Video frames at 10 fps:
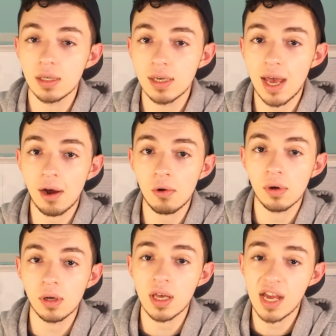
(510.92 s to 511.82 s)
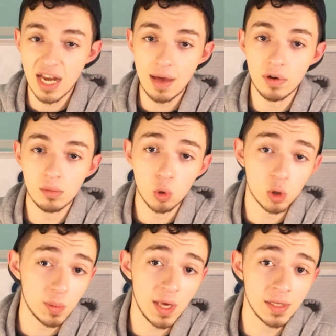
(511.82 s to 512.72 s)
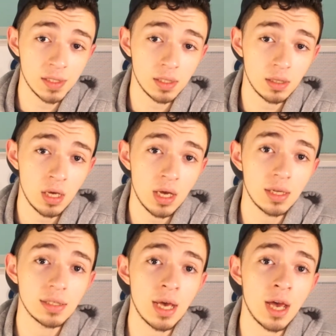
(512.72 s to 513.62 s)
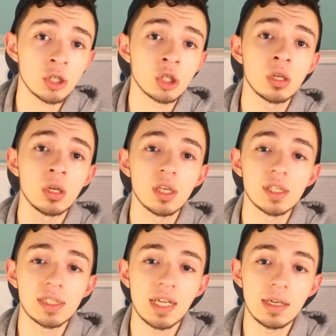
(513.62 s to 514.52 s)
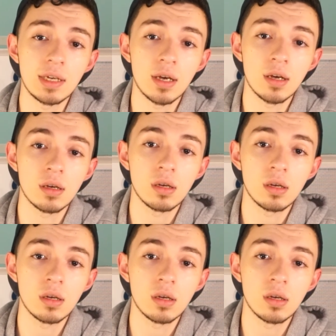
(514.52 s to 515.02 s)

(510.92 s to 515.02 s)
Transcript: Now, Inevitable Space Stadia.